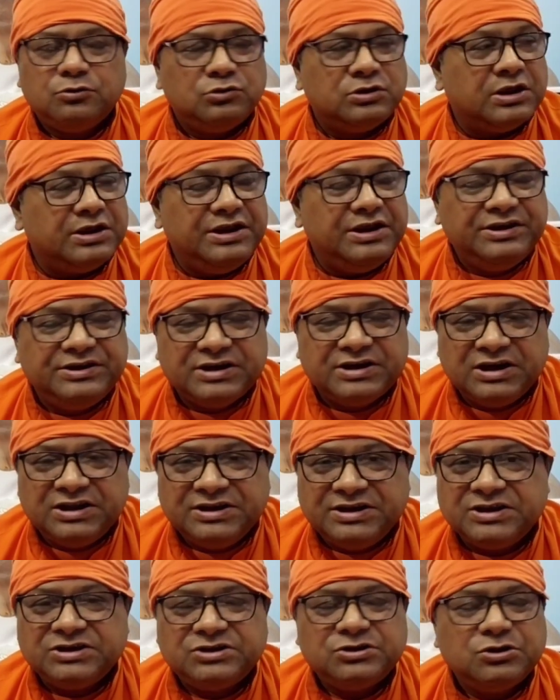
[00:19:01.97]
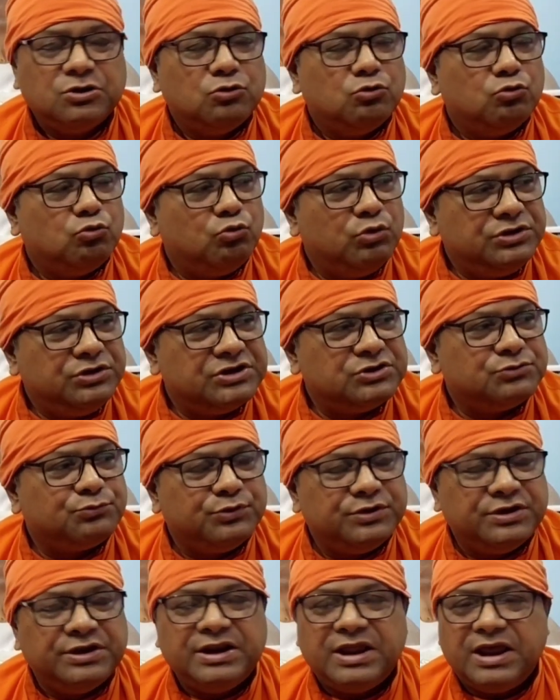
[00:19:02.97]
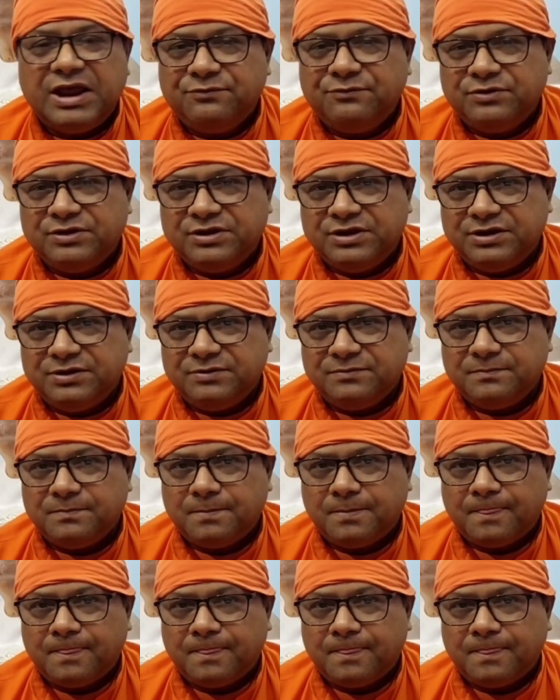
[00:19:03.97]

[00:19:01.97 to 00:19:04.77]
the intelligence which is within everything.